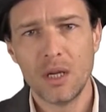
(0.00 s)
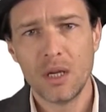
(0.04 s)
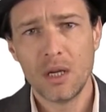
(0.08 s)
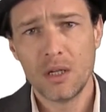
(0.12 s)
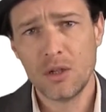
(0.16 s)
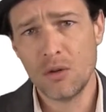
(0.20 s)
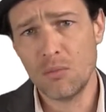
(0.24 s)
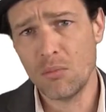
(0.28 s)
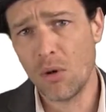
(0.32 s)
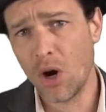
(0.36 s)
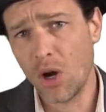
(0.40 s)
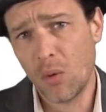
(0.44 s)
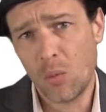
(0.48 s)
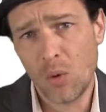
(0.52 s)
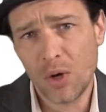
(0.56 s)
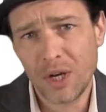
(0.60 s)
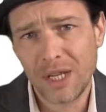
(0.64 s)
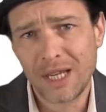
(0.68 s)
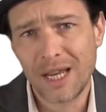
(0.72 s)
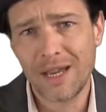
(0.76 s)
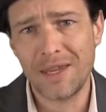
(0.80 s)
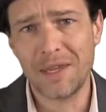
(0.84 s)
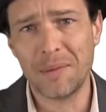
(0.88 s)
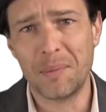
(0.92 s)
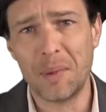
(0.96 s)
You might want to
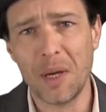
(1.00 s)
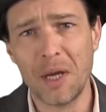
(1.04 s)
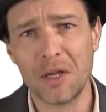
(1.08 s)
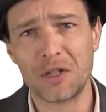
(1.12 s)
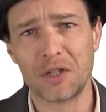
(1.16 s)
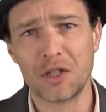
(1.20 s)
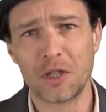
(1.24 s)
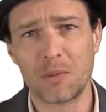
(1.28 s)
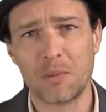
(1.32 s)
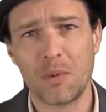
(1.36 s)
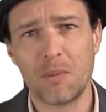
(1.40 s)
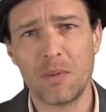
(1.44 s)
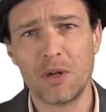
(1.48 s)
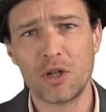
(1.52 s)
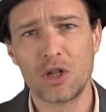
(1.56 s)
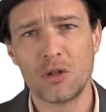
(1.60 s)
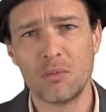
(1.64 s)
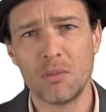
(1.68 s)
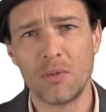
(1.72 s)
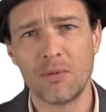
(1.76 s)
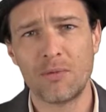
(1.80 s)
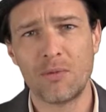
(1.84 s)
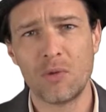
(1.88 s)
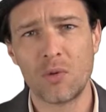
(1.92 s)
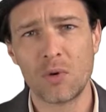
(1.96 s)
get the person's permission
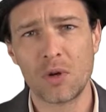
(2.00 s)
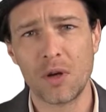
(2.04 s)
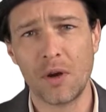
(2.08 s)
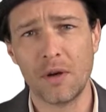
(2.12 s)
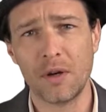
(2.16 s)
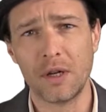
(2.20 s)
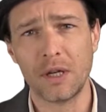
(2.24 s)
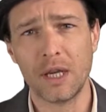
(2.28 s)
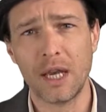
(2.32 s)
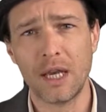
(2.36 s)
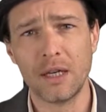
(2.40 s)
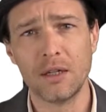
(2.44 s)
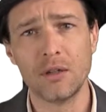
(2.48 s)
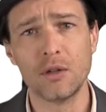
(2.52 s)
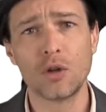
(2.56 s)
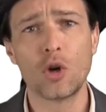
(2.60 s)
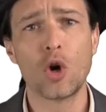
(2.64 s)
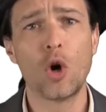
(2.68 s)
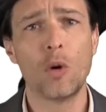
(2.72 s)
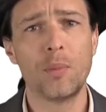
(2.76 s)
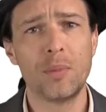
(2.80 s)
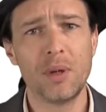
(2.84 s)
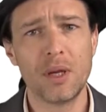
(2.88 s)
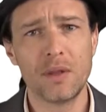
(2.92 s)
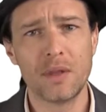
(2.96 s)
before going ahead and
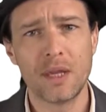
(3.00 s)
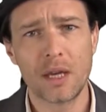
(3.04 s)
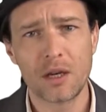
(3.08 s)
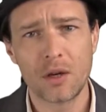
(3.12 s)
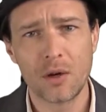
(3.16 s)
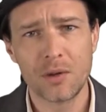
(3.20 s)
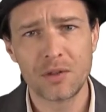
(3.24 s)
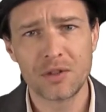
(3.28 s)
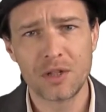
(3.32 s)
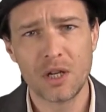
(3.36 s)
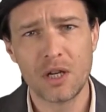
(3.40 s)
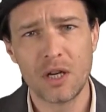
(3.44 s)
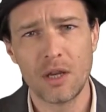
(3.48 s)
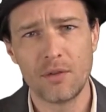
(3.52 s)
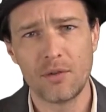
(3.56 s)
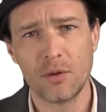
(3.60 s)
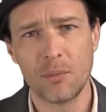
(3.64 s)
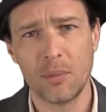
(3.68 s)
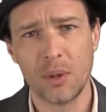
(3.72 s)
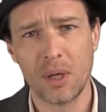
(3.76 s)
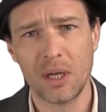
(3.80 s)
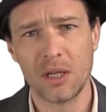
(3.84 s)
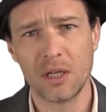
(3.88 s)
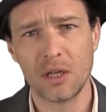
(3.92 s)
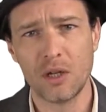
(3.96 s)
copying their content if you're
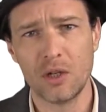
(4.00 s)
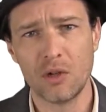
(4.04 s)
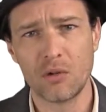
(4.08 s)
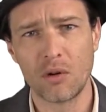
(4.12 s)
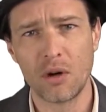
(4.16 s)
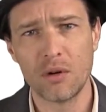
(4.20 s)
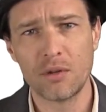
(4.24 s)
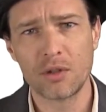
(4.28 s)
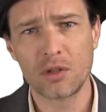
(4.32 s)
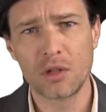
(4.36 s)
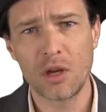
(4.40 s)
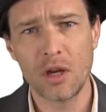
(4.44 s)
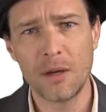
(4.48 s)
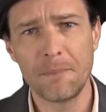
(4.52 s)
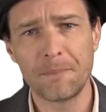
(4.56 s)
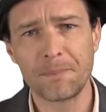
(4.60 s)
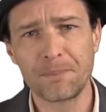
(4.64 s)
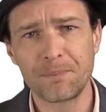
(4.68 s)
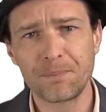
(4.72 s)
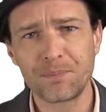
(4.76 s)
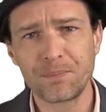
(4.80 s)
putting it in your own site.